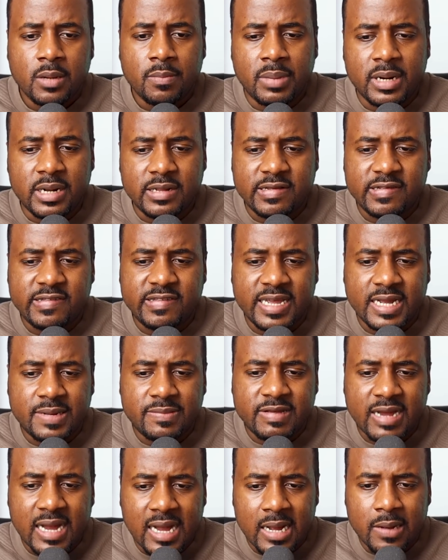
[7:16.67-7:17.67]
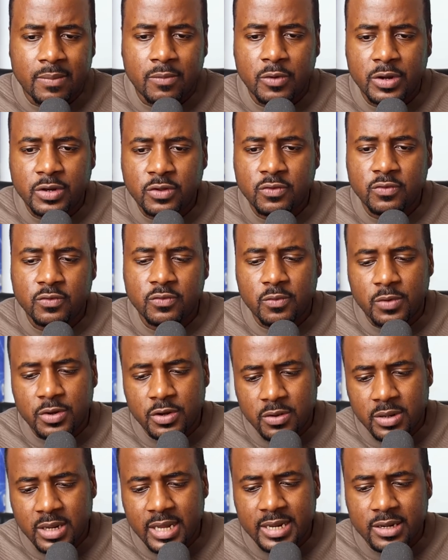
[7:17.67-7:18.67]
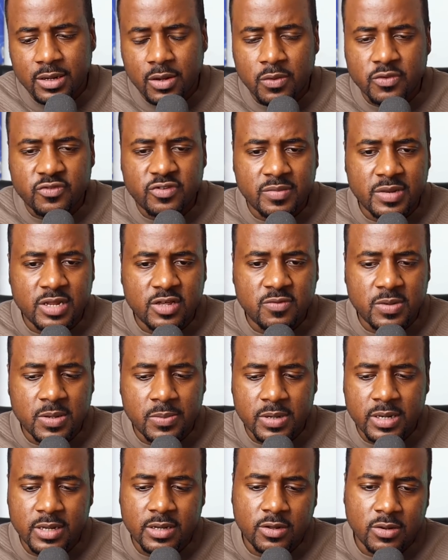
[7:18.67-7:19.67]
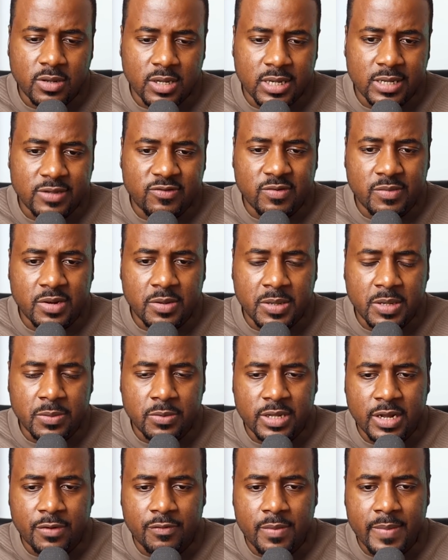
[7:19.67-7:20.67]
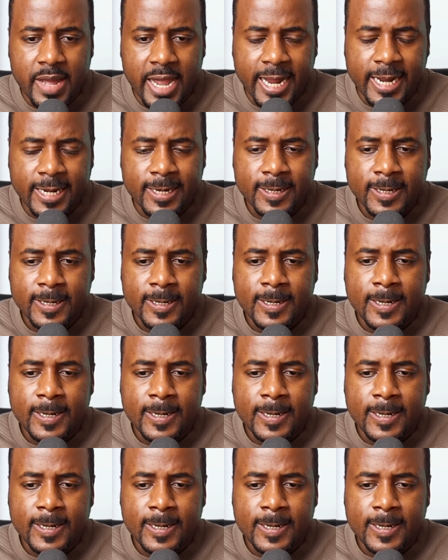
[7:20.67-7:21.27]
But at the same time, when you're letting go of some of these people and then you look at some of the people that remained,